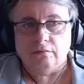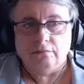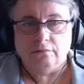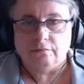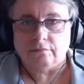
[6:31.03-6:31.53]

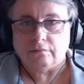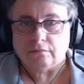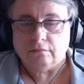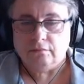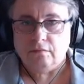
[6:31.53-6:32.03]

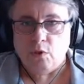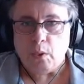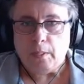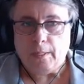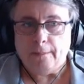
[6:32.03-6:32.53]

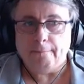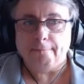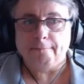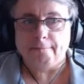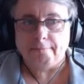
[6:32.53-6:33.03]

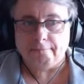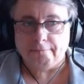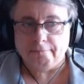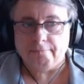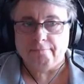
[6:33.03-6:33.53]

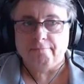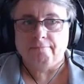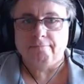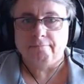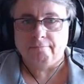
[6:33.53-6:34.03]

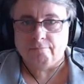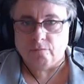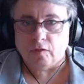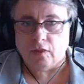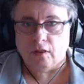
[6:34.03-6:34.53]

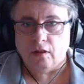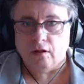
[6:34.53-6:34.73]
The person shown says nothing.